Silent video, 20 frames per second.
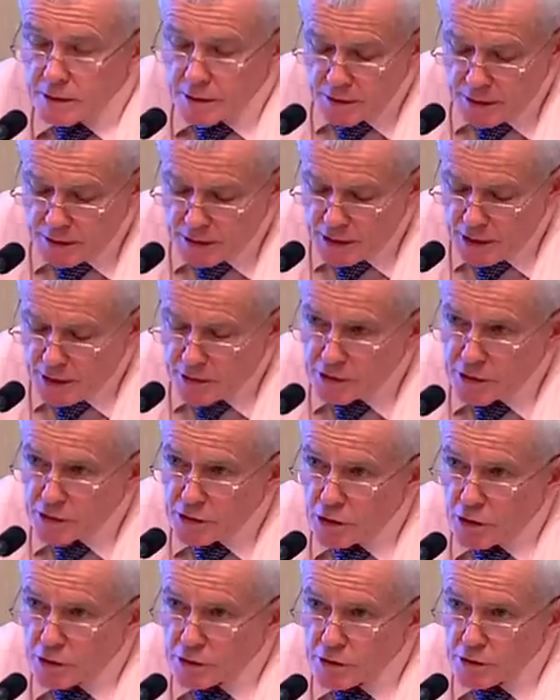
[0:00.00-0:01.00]
encouraging
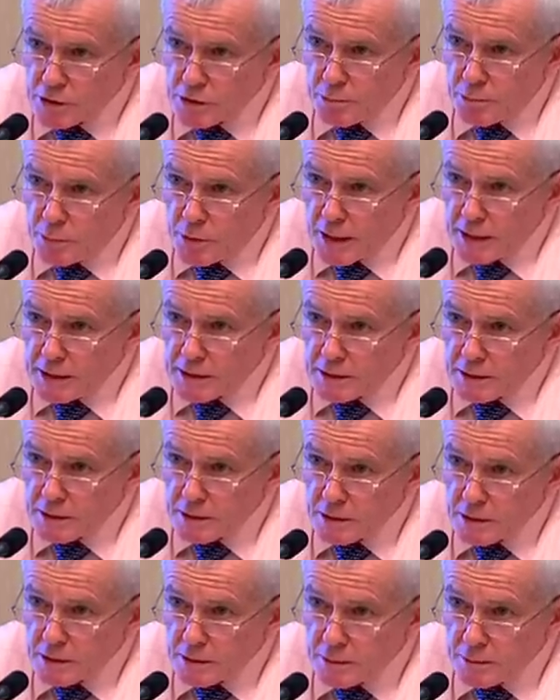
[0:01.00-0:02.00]
doctors to break
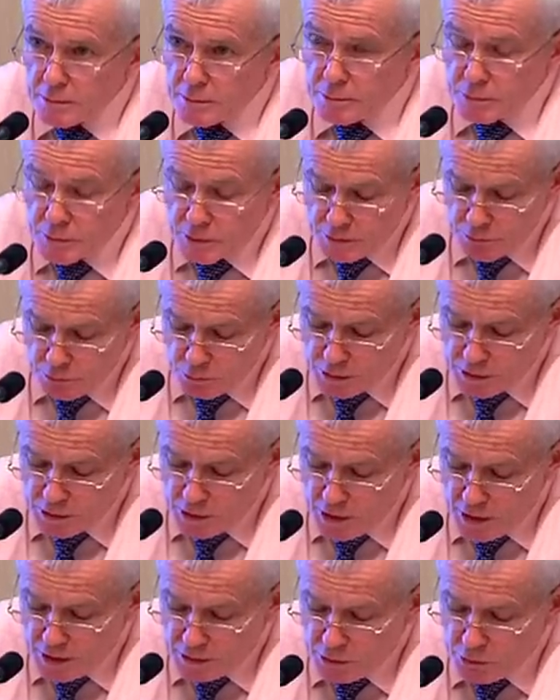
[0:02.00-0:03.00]
what the
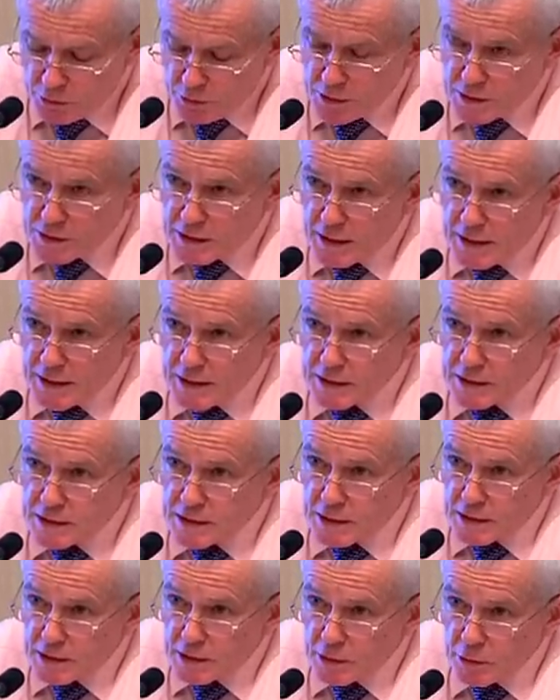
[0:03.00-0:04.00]
High Court is saying is
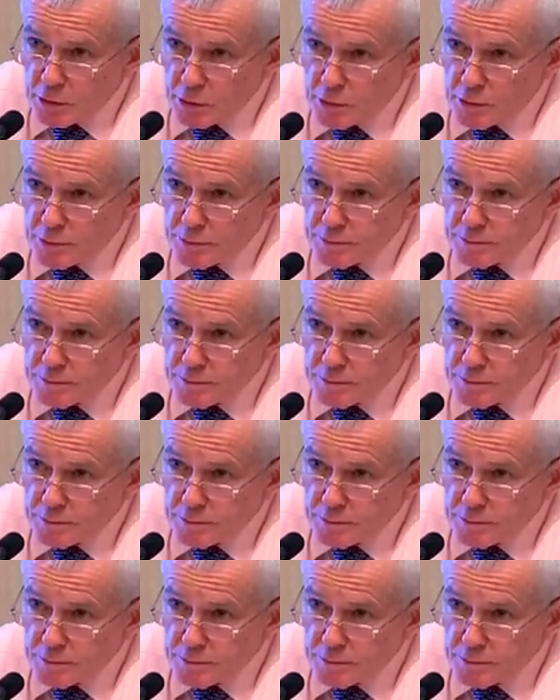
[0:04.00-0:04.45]
settled law.